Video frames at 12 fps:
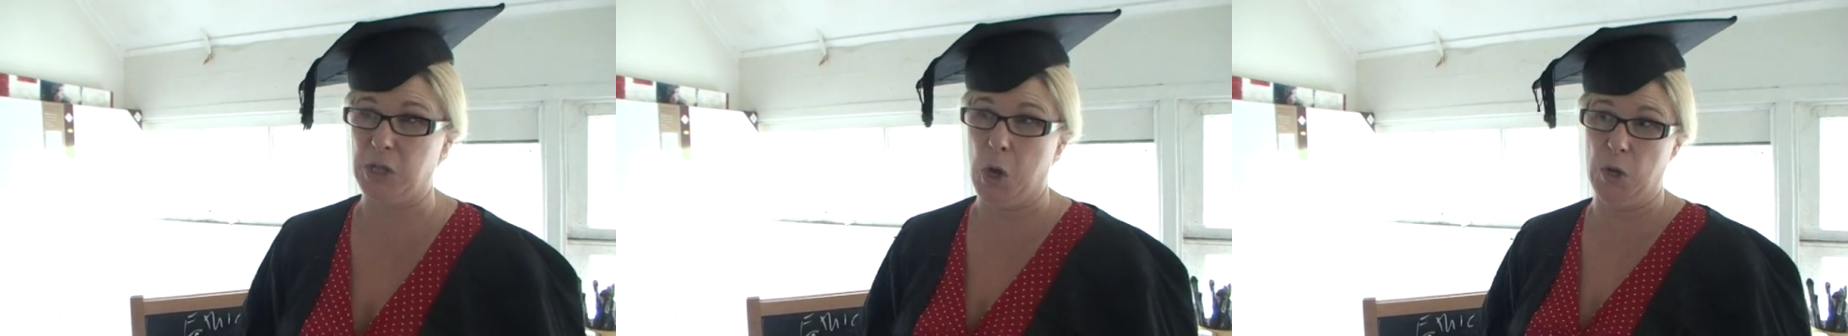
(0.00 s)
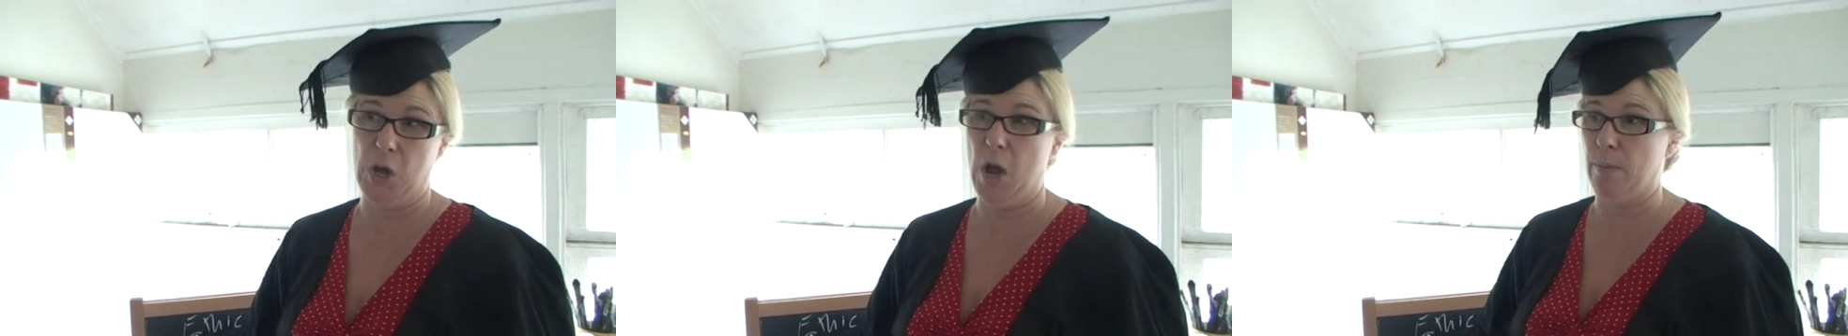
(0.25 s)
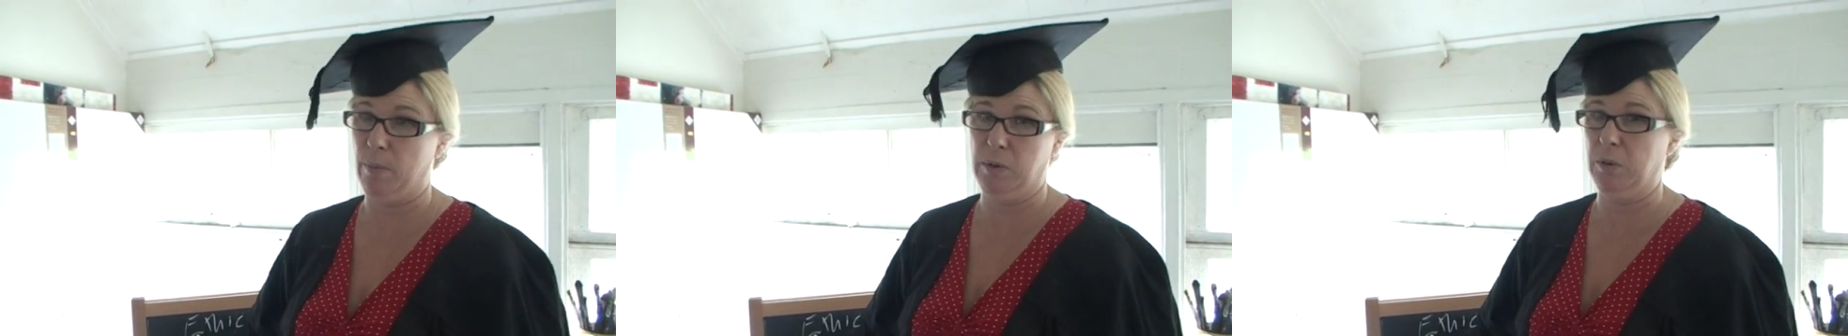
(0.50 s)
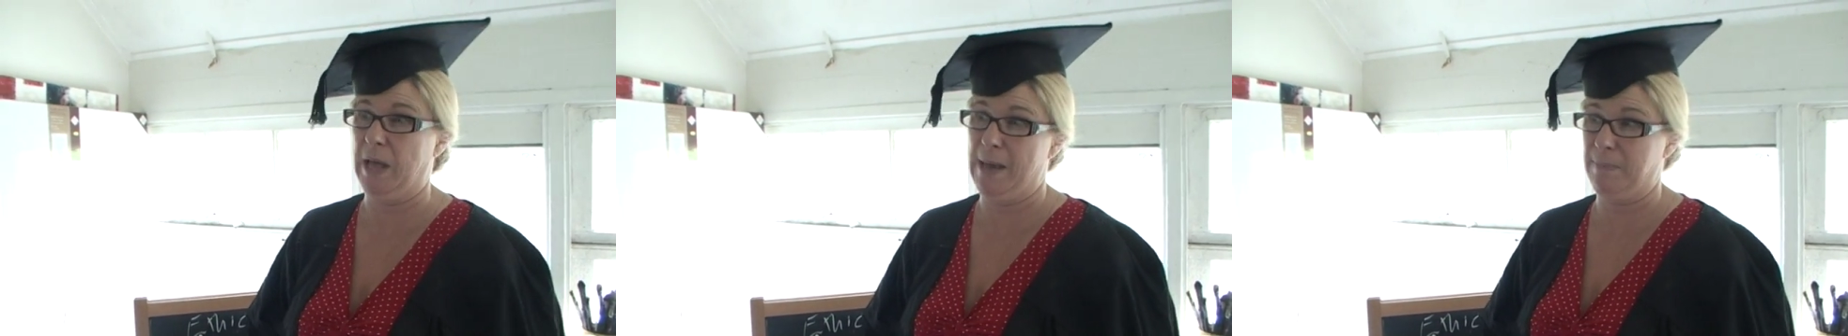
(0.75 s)
Oh no, but we're
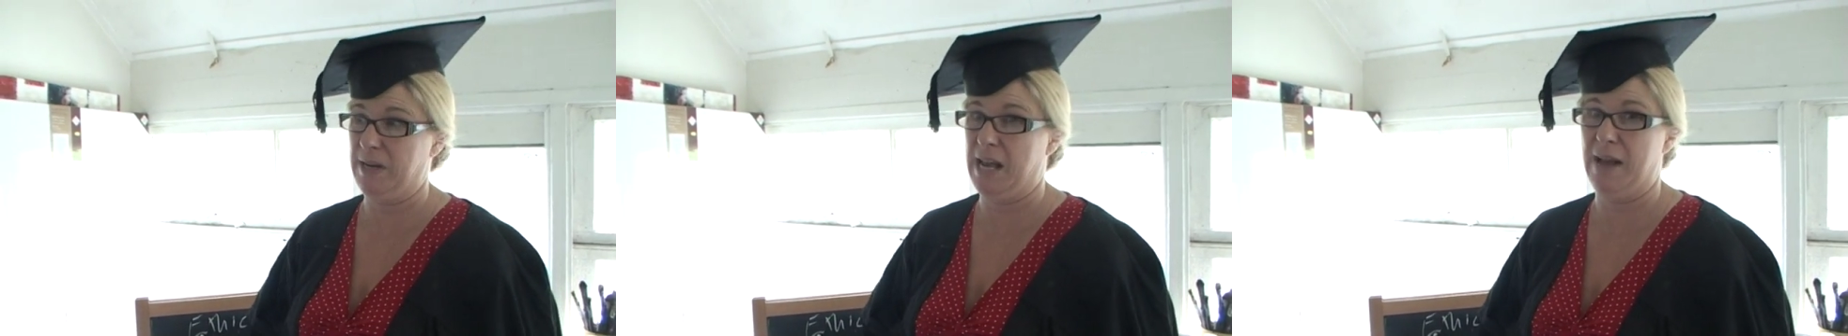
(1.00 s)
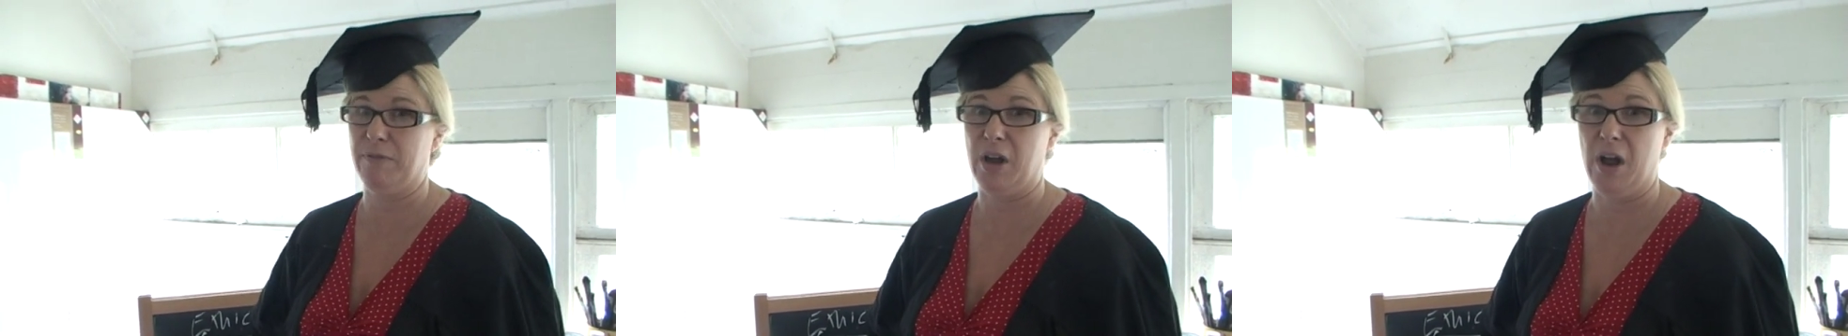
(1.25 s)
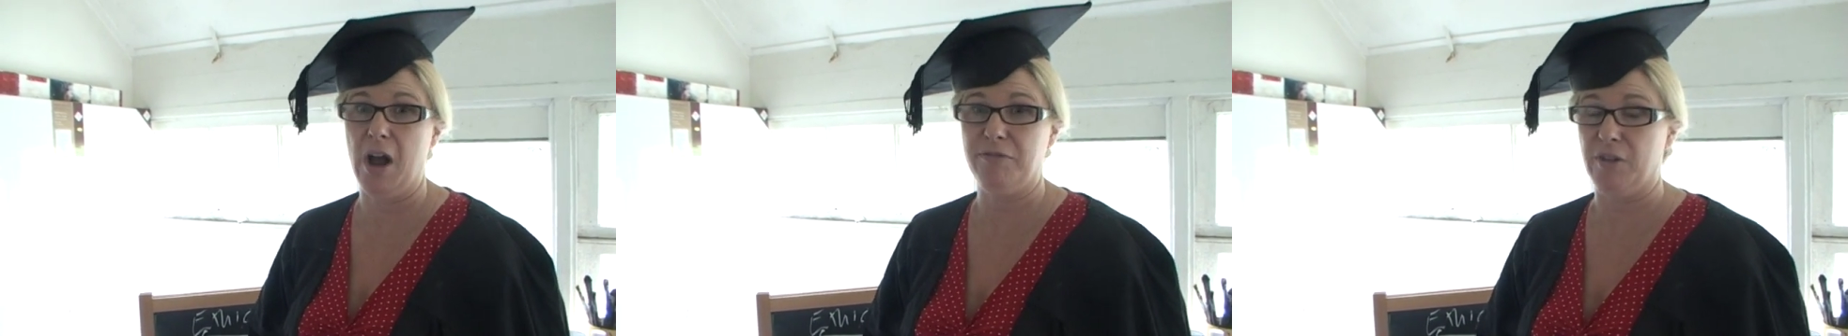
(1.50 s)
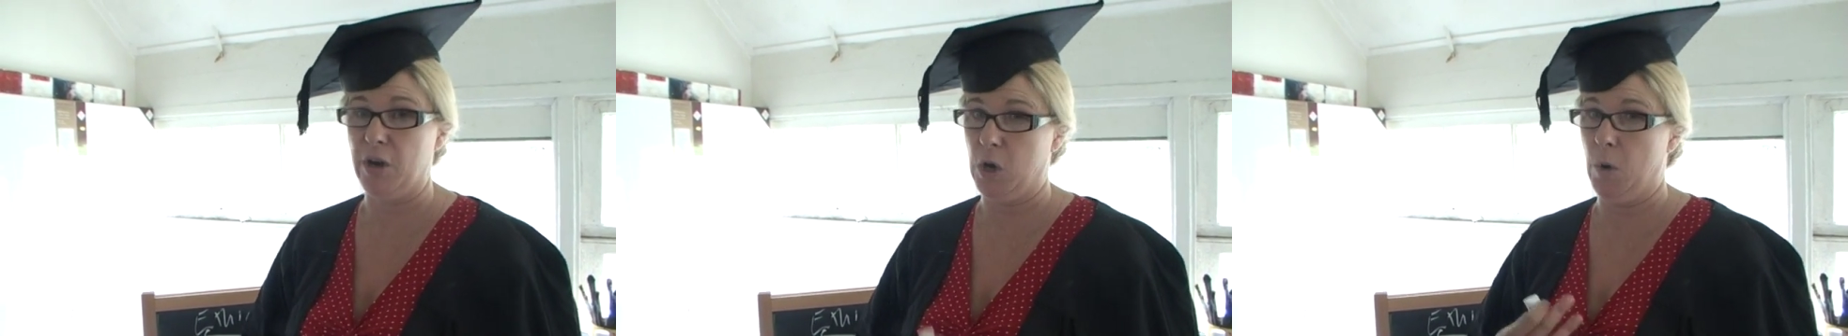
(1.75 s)
all happy to have an iPhone.